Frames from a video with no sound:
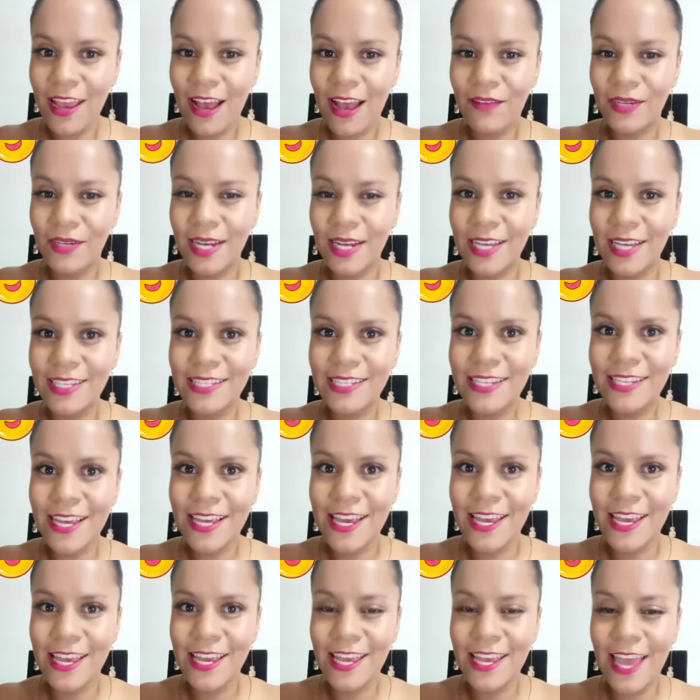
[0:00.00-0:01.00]
Have a nice
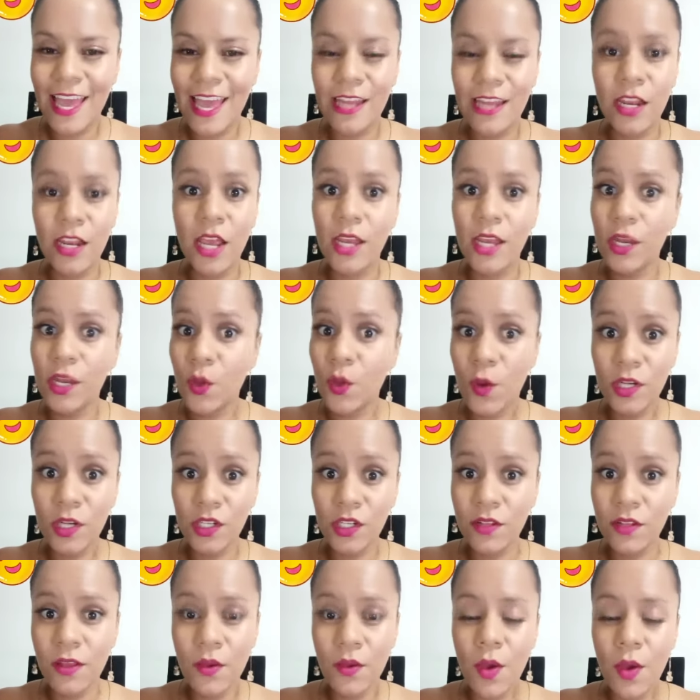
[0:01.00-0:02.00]
day, and any
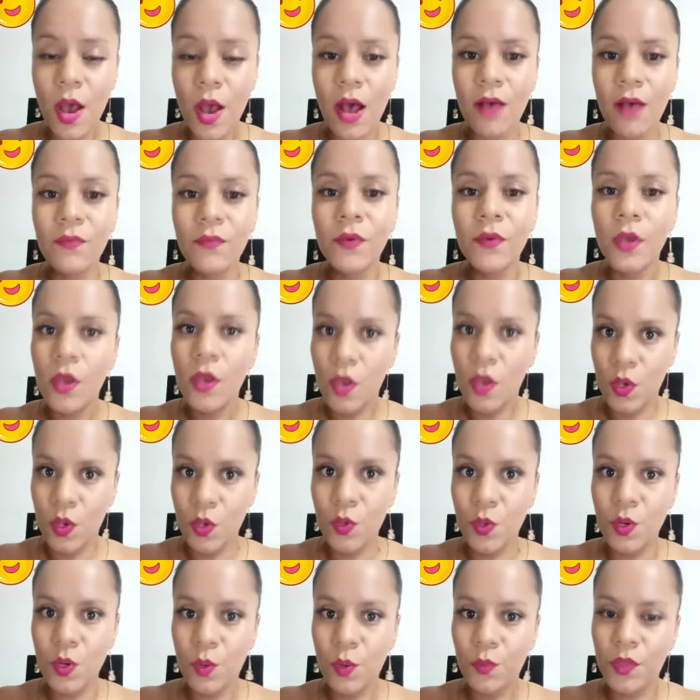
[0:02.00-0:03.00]
question that you have,
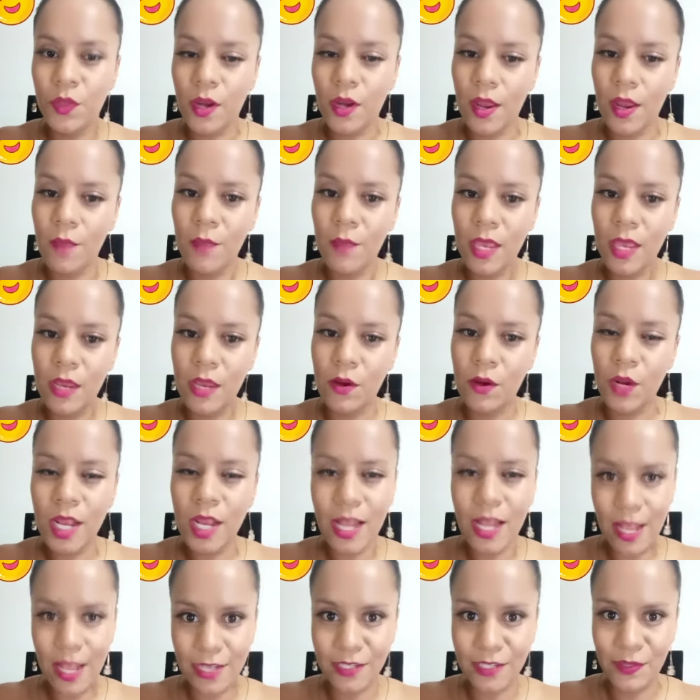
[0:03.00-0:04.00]
you know that I'm here in
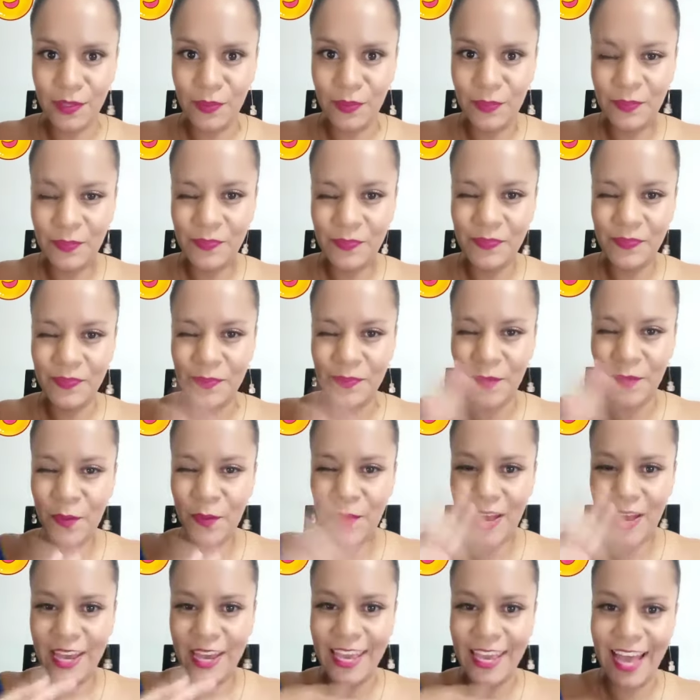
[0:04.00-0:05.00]
classroom. Bye
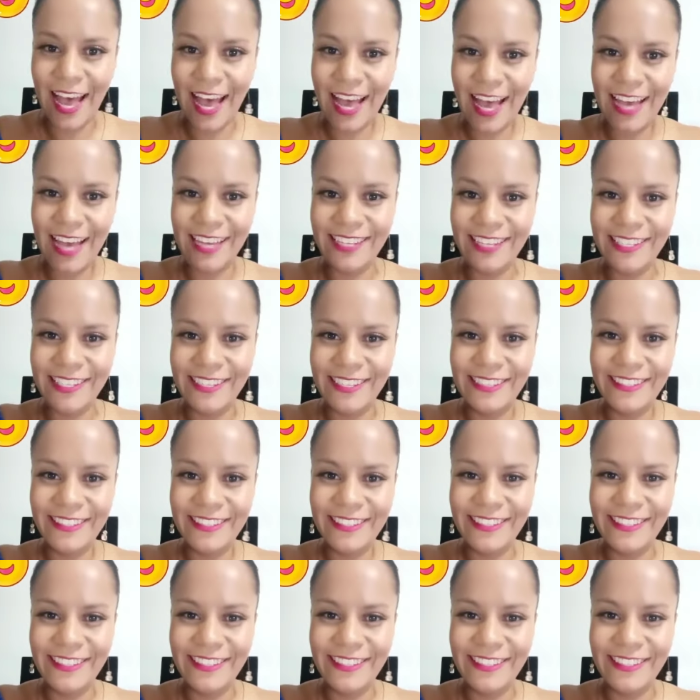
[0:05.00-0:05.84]
bye, guys.